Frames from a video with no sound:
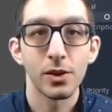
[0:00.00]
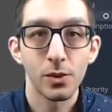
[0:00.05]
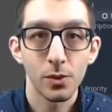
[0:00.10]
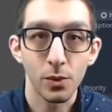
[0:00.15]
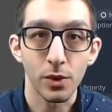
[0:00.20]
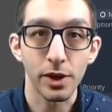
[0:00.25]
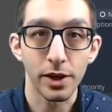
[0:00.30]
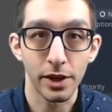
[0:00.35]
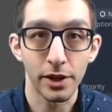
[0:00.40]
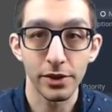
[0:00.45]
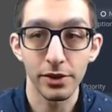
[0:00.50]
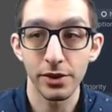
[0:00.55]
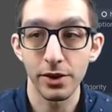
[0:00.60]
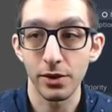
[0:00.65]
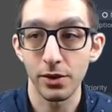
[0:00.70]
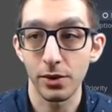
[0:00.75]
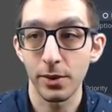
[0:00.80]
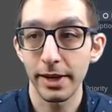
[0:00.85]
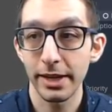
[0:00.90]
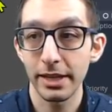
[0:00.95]
One other
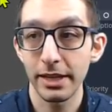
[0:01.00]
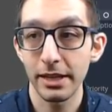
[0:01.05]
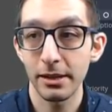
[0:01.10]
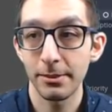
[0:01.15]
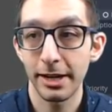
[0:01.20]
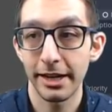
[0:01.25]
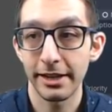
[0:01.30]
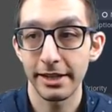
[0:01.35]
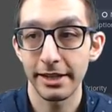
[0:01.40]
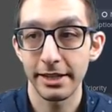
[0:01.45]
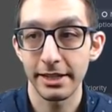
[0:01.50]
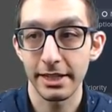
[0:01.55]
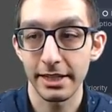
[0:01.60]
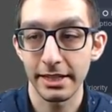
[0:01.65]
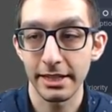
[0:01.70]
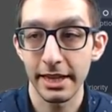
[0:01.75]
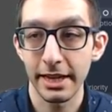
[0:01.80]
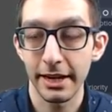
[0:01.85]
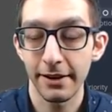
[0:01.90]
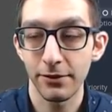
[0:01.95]
note quickly about this
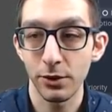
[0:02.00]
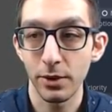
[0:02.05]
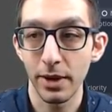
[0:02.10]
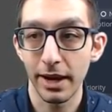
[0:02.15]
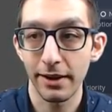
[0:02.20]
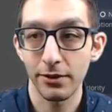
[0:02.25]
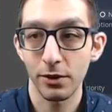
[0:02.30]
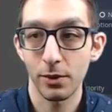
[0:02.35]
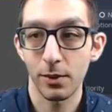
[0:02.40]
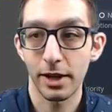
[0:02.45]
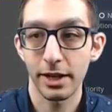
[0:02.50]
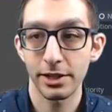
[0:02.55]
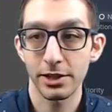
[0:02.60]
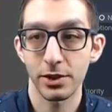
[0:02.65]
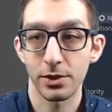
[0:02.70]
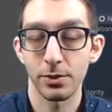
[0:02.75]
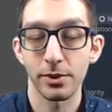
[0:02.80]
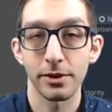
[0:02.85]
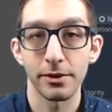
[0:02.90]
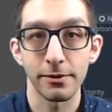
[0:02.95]
is that if you ever want
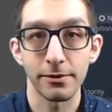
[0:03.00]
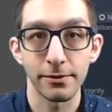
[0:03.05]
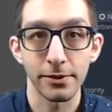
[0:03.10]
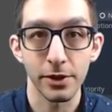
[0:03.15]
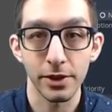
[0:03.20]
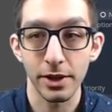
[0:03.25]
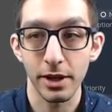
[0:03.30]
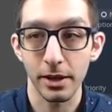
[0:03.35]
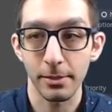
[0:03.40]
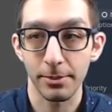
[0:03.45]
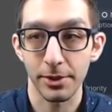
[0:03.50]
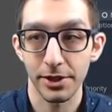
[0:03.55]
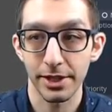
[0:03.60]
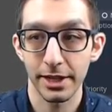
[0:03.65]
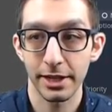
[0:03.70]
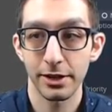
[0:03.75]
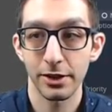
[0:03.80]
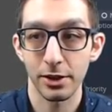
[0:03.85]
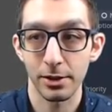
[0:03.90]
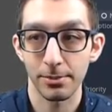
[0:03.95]
to revert a
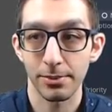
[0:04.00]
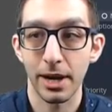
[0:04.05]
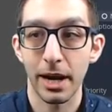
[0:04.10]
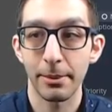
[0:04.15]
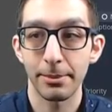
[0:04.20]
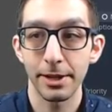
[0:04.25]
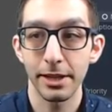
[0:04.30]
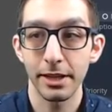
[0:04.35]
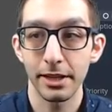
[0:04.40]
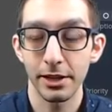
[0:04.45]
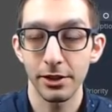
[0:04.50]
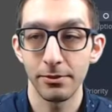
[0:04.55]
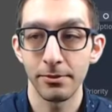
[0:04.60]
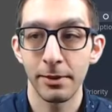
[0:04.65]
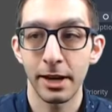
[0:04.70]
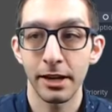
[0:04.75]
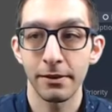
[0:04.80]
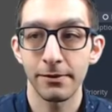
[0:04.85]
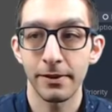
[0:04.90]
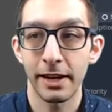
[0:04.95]
particular property that you
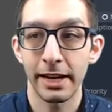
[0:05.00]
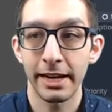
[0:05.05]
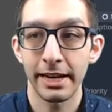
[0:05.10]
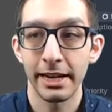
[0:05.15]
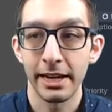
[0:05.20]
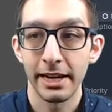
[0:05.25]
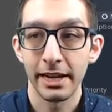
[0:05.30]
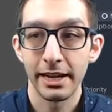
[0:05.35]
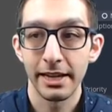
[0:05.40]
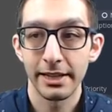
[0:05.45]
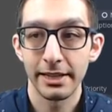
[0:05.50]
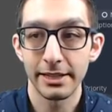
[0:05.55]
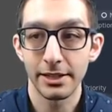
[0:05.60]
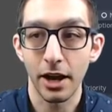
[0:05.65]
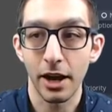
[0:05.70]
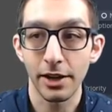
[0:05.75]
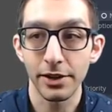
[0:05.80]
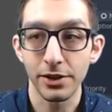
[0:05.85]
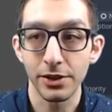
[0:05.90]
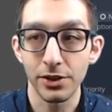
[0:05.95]
modified, this
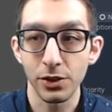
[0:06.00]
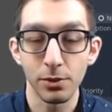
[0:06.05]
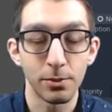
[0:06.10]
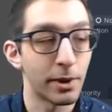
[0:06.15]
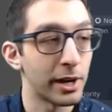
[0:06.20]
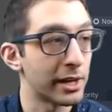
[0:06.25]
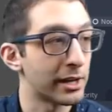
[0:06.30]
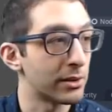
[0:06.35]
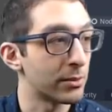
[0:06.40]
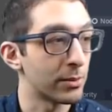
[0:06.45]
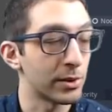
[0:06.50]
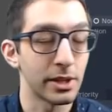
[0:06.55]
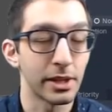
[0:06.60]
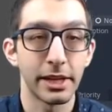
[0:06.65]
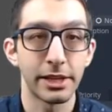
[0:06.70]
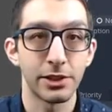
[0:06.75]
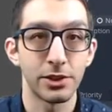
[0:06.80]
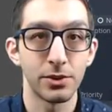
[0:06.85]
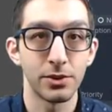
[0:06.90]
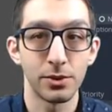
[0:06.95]
undo button will
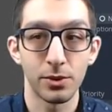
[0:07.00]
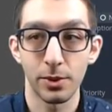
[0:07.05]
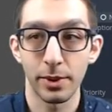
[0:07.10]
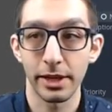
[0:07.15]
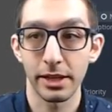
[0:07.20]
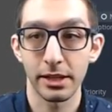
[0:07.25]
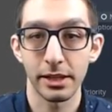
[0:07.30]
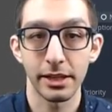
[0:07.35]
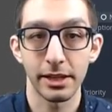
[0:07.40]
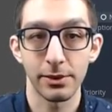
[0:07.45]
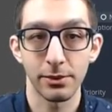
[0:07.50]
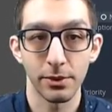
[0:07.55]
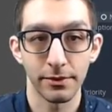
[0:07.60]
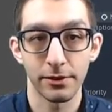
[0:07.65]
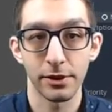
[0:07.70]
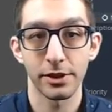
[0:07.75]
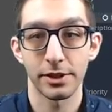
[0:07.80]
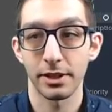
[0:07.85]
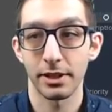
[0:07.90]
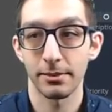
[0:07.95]
let you quickly
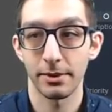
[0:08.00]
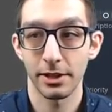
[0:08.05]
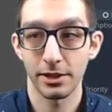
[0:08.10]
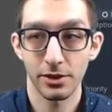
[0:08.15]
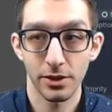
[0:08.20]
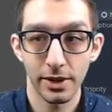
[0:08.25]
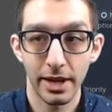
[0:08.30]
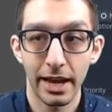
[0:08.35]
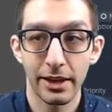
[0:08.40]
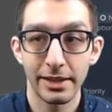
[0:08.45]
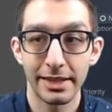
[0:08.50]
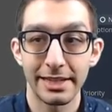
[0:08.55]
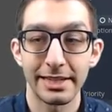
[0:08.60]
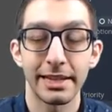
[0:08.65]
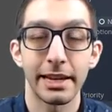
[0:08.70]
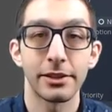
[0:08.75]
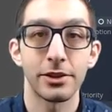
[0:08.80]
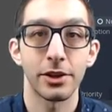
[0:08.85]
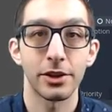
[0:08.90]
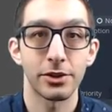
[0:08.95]
revert something. So now this
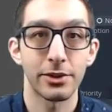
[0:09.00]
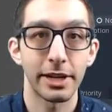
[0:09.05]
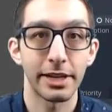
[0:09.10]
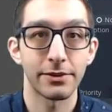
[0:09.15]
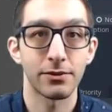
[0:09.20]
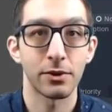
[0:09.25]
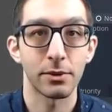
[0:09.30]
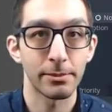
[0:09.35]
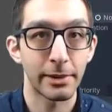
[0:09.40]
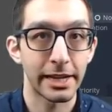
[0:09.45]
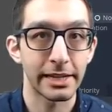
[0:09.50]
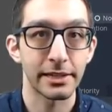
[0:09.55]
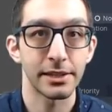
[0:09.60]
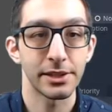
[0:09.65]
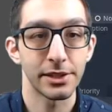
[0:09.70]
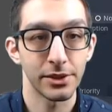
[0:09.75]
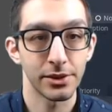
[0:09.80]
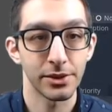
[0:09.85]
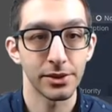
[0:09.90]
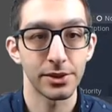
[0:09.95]
sets our transform back to
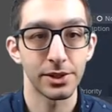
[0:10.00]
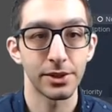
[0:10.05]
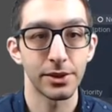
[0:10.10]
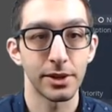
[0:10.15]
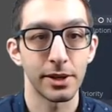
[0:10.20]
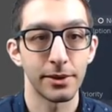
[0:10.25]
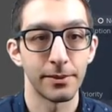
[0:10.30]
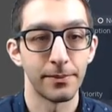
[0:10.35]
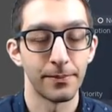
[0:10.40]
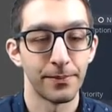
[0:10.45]
zero, zero.